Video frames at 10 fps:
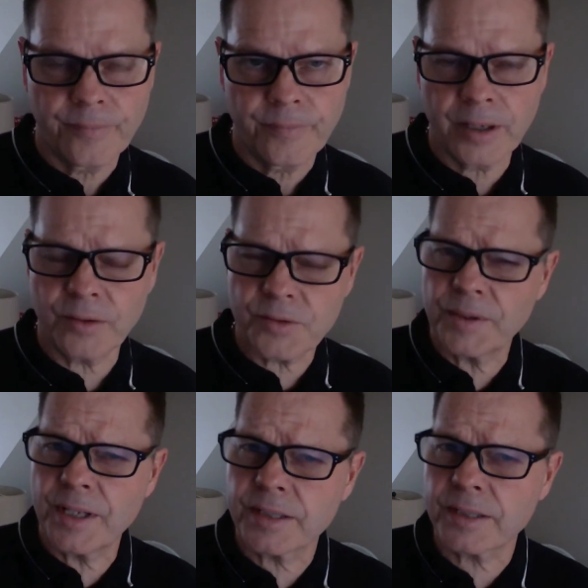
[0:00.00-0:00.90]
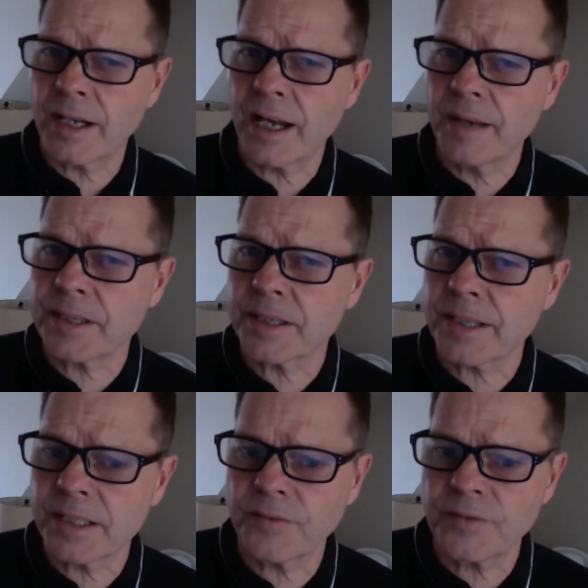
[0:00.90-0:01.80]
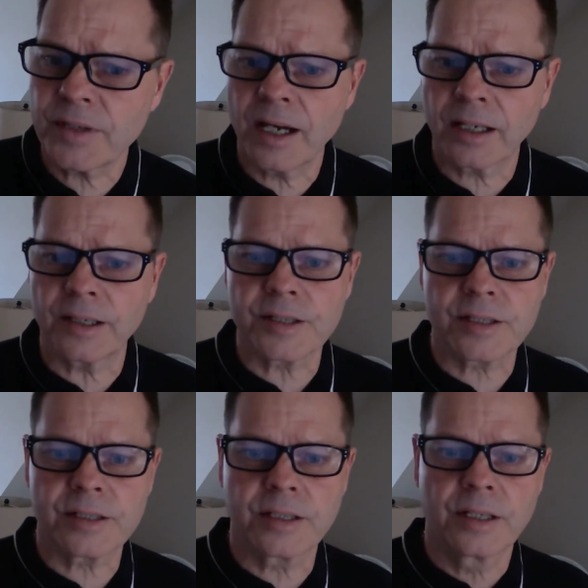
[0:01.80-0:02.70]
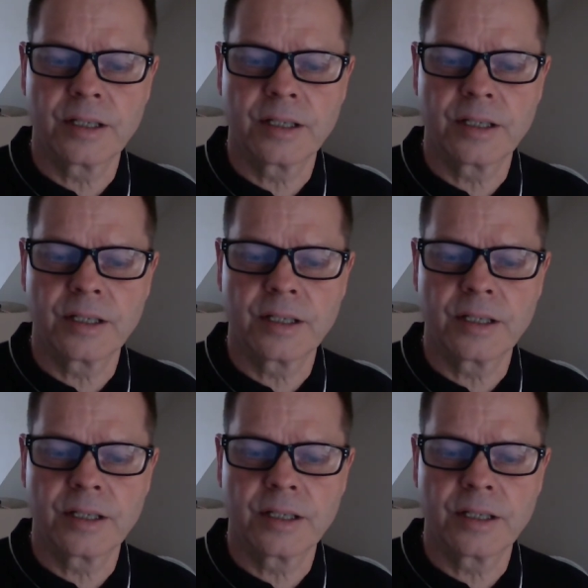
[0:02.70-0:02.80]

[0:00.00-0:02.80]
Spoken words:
And also in this psalm, there's a sense of darkness.